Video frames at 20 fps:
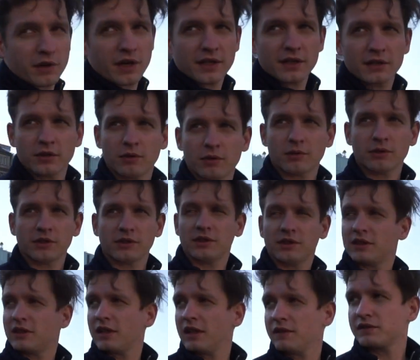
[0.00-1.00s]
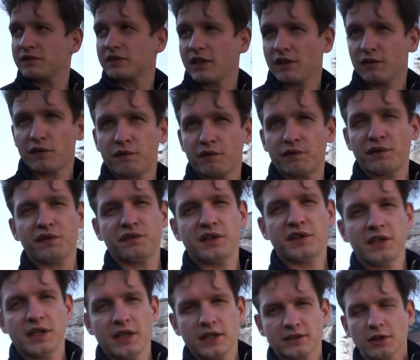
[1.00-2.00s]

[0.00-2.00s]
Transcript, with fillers: I don't know, it lives there for 15 years